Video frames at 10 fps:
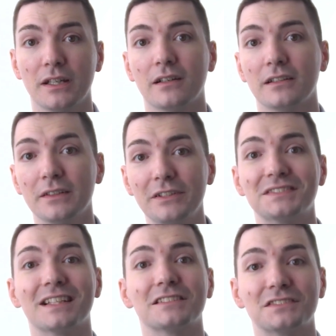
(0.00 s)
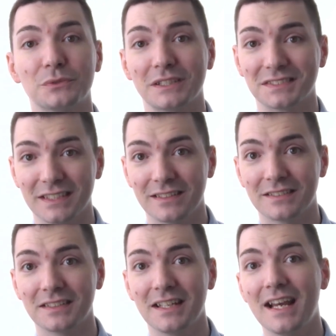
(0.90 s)
living standards to an
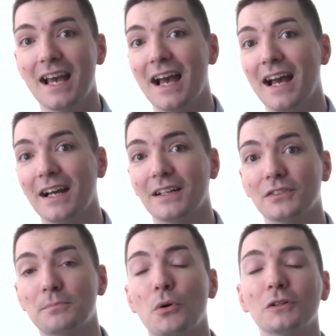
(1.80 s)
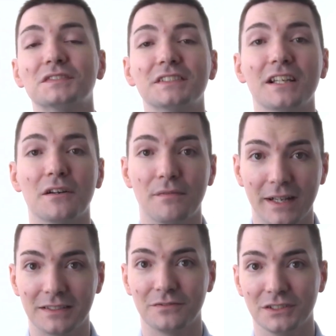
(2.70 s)
extent, and policy
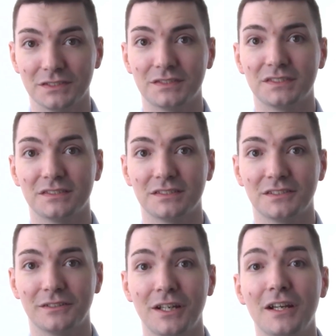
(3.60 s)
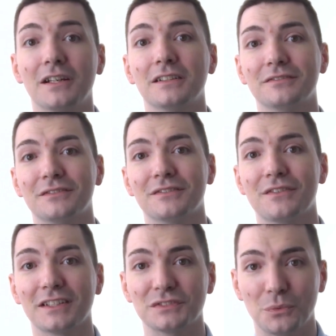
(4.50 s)
effectiveness.
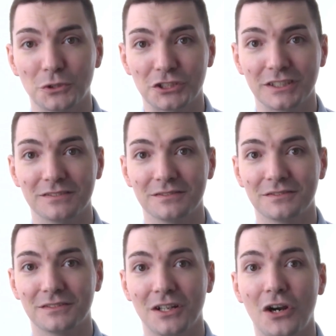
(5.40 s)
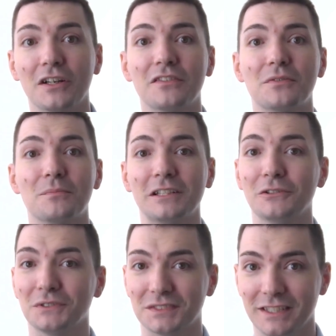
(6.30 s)
Thanks for watching. I've been
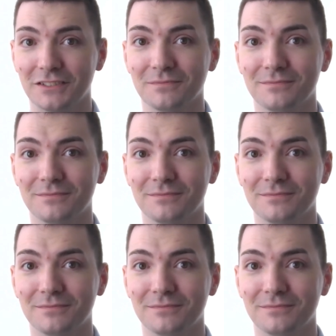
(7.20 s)
Luke Staden.